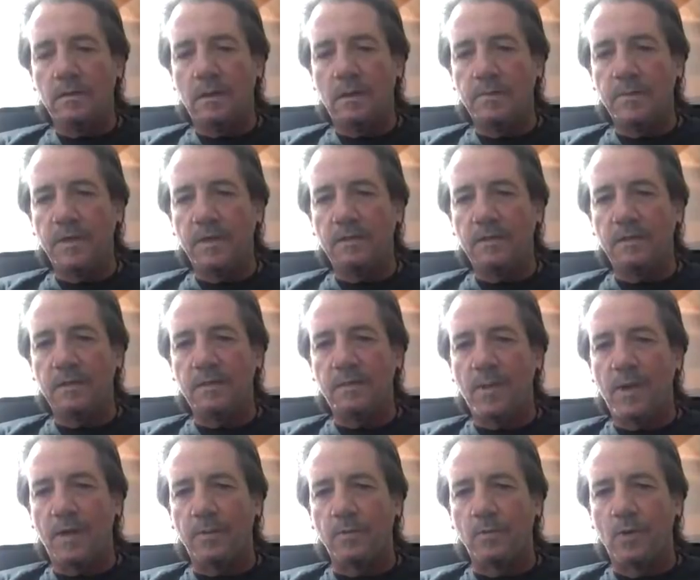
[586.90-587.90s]
I mean, I think the
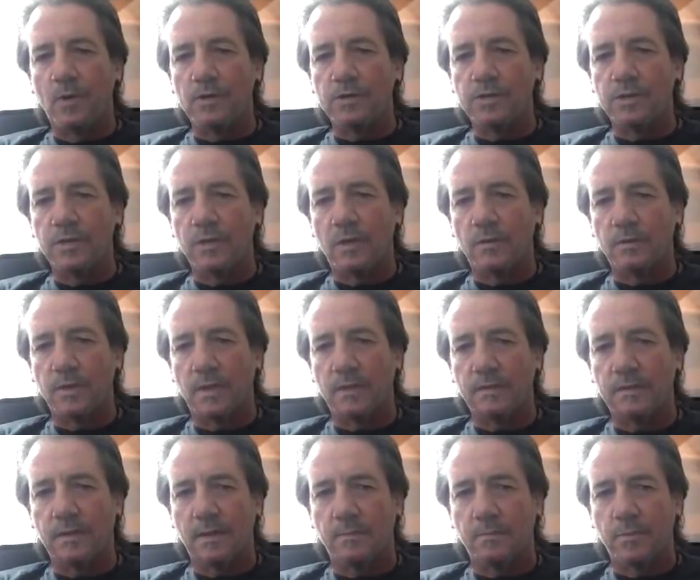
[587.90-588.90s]
problem was, you know,
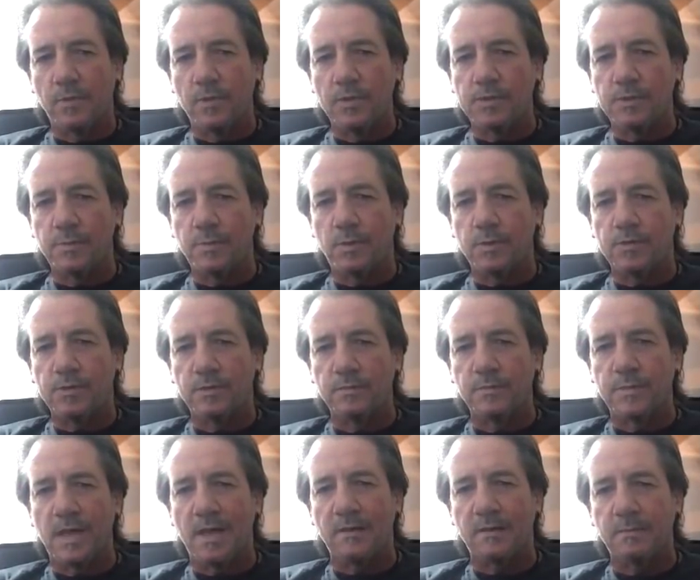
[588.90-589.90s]
that Moyes had pushed him
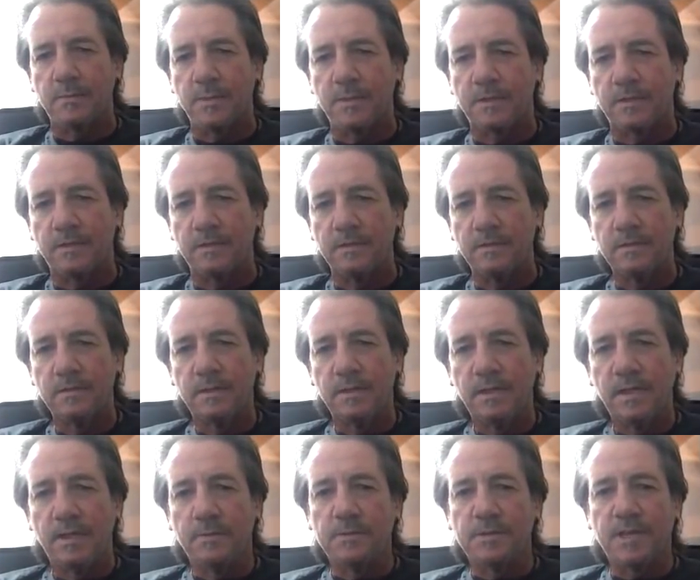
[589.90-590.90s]
down the middle.
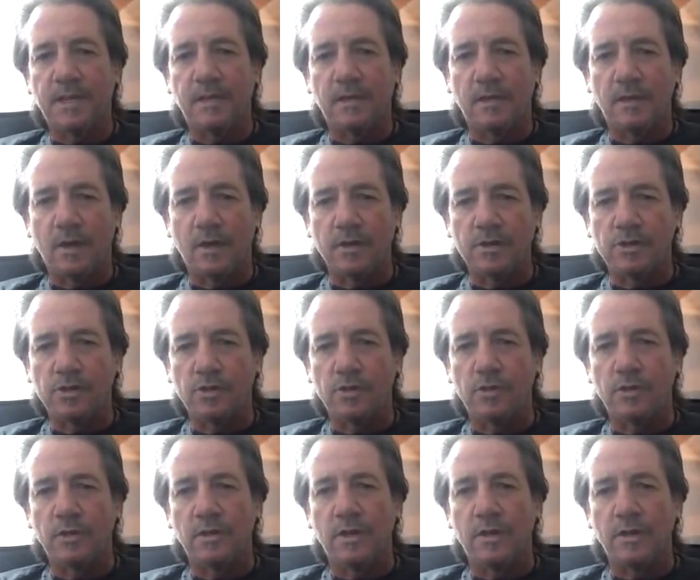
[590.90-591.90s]
He was getting a lot of
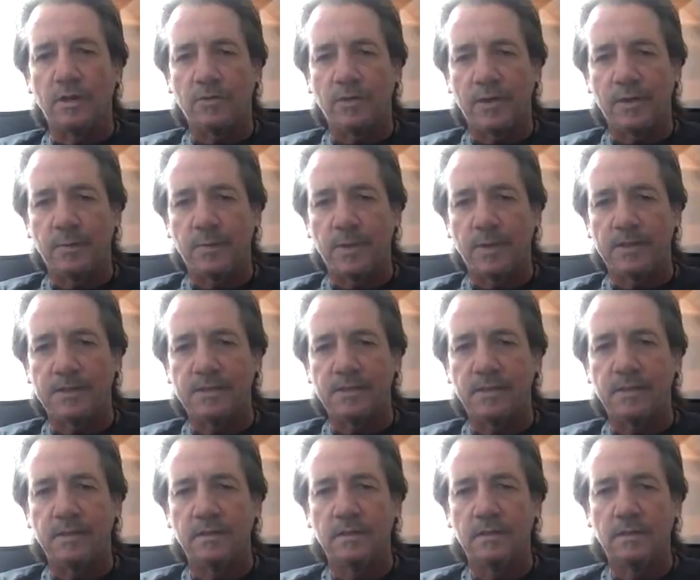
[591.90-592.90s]
joy, a lot of
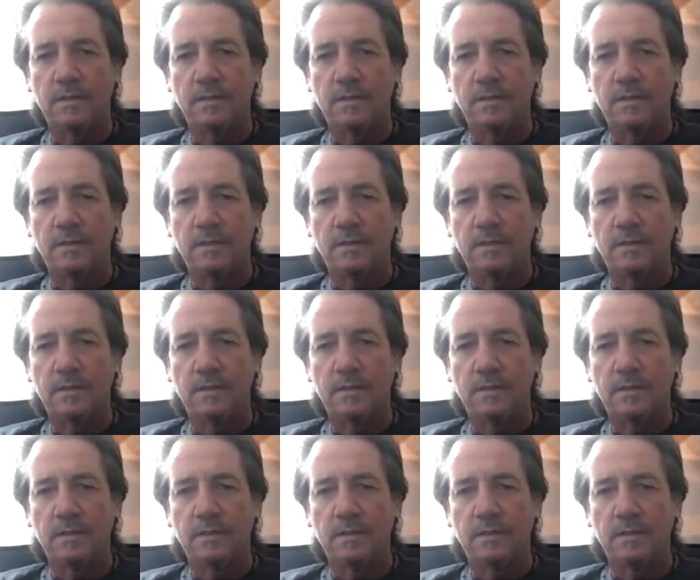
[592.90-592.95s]
credibility.